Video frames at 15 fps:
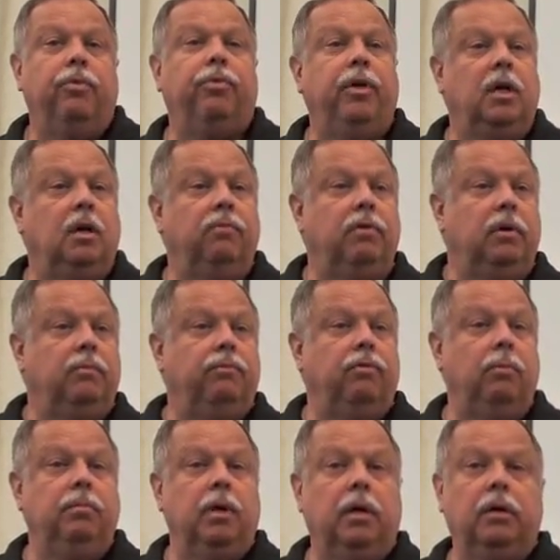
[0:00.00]
Think of it
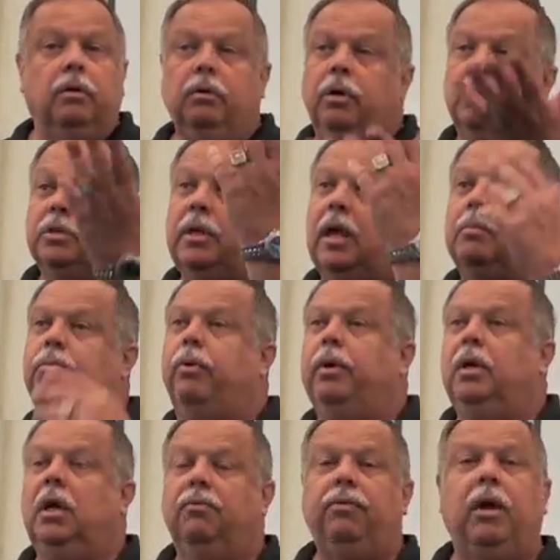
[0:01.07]
from your
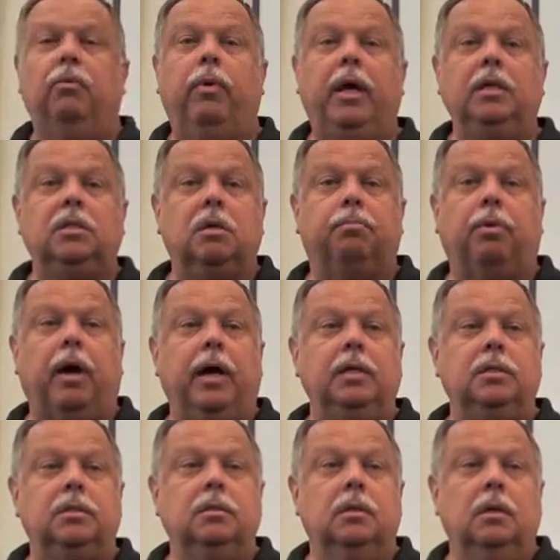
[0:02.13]
standpoint. If they raise the
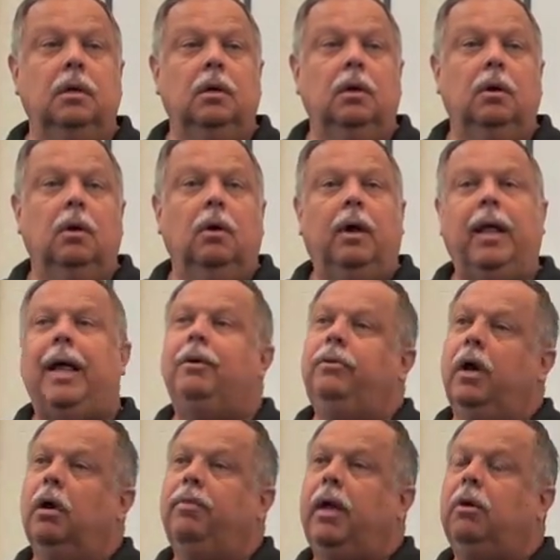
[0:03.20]
price, well, how
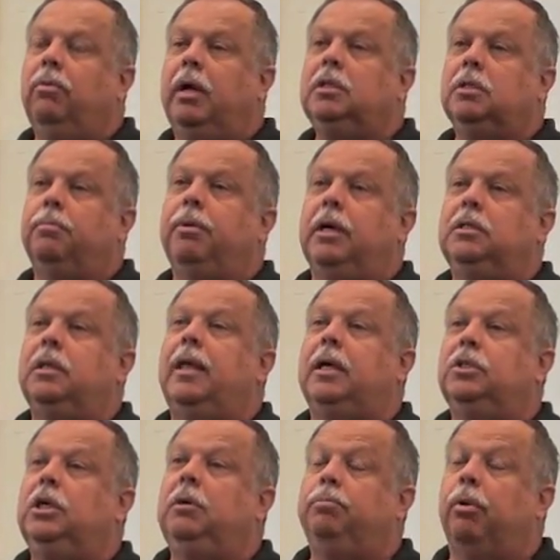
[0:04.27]
dare they raise the price of
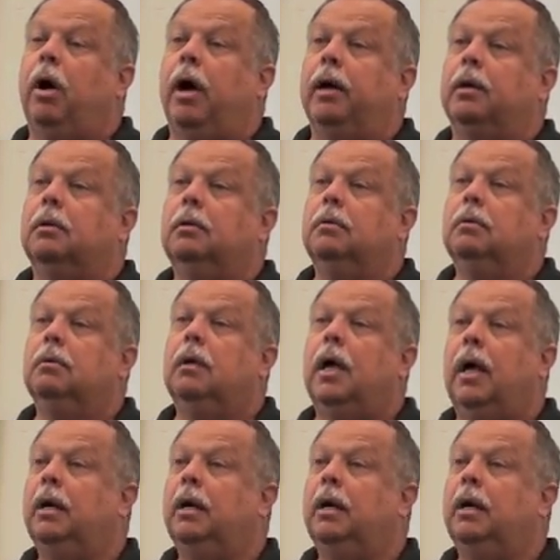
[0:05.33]
that cheap product? I